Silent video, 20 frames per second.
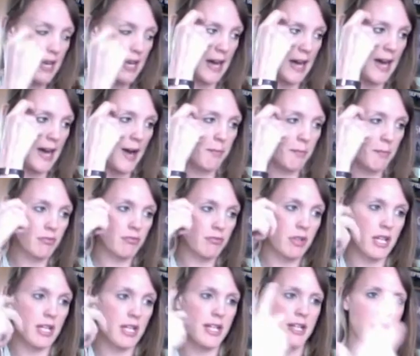but
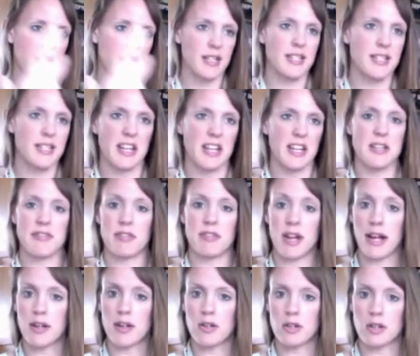really kind of taking a different
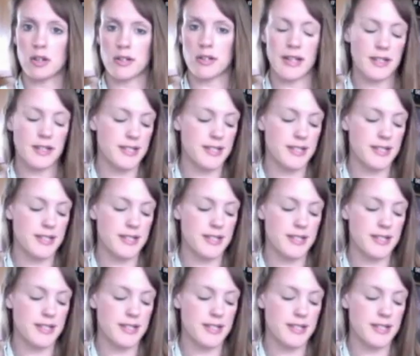angle on it.